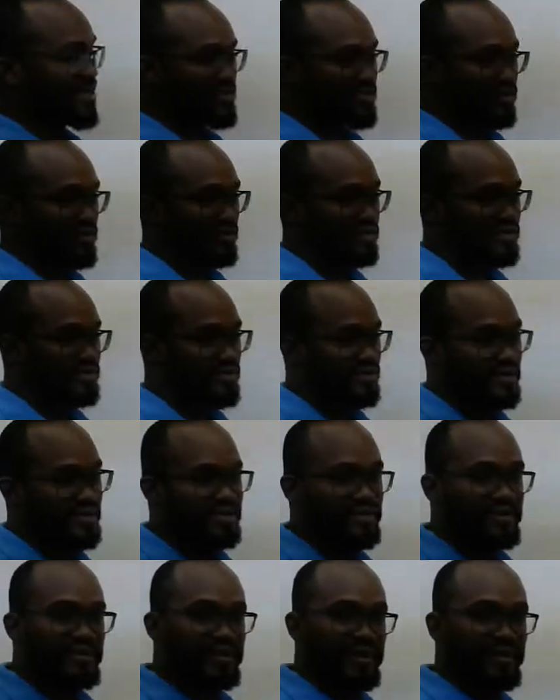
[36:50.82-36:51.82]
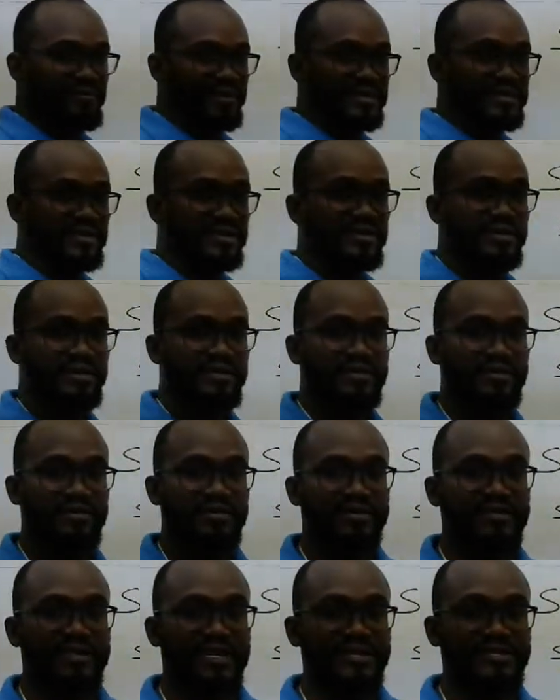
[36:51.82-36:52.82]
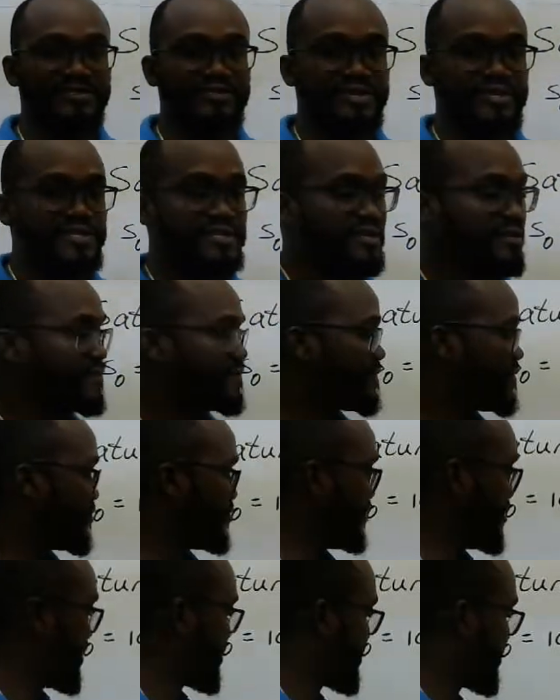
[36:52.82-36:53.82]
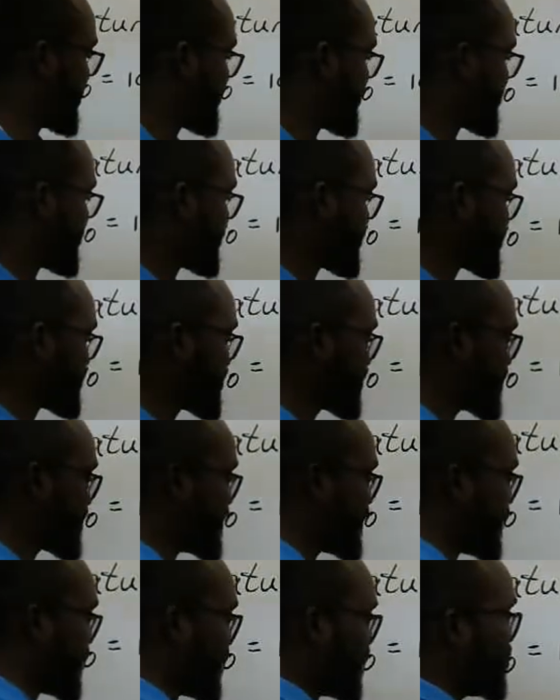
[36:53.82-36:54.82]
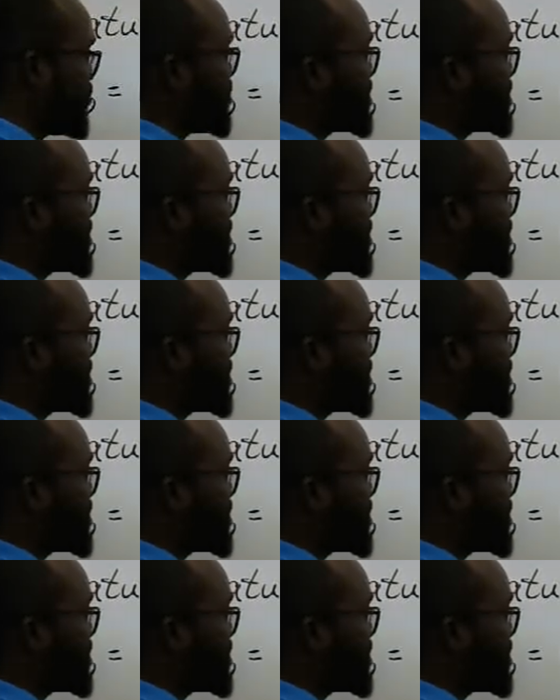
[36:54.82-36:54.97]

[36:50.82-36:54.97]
also the theoretical saturation fluid, which